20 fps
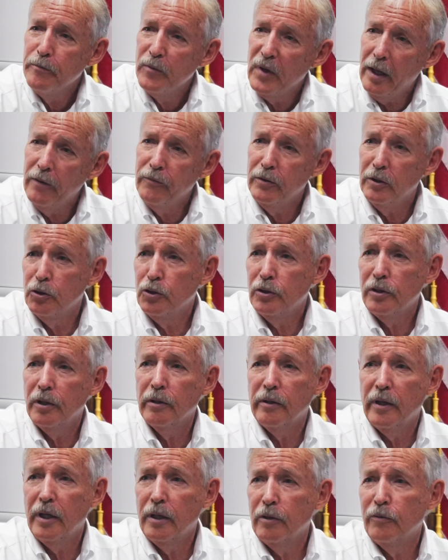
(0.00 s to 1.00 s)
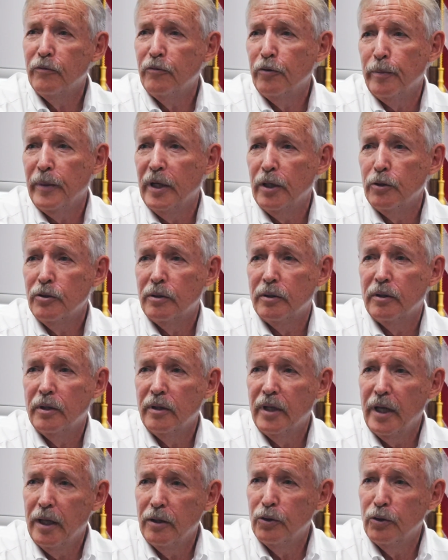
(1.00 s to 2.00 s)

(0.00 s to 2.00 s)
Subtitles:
having to share that information and that